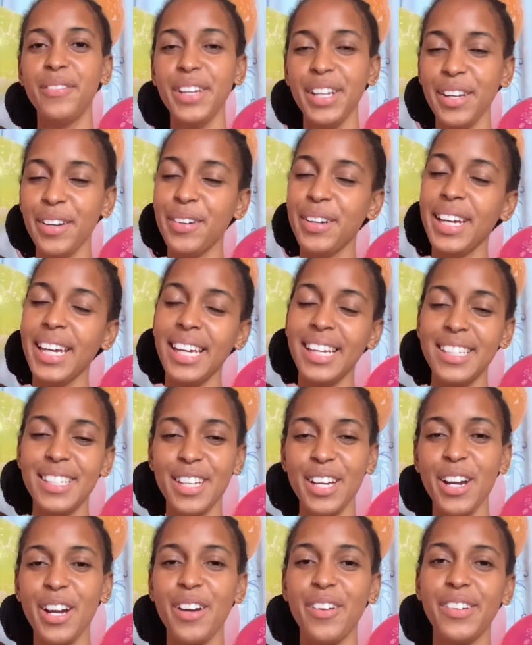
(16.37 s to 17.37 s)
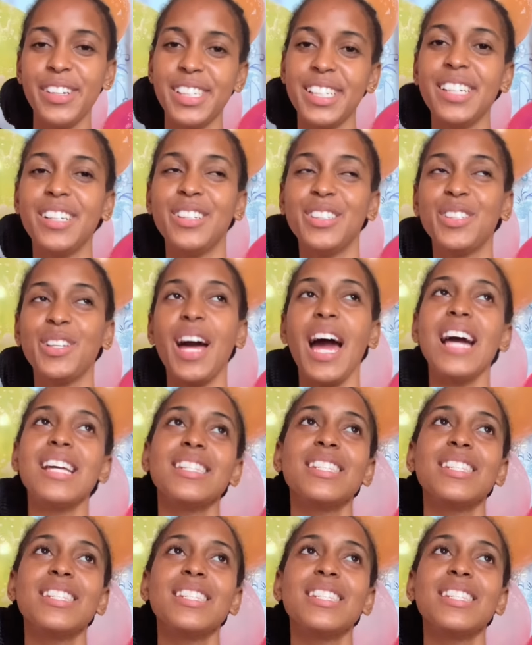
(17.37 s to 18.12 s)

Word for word: video it's a girl Rochelle so as